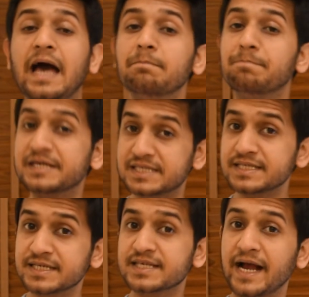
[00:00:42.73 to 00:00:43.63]
and
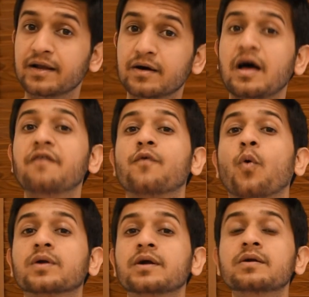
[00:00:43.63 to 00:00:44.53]
Business Insider have
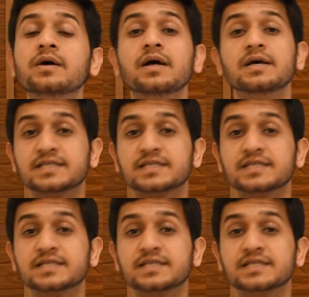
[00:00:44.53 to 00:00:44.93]
quoted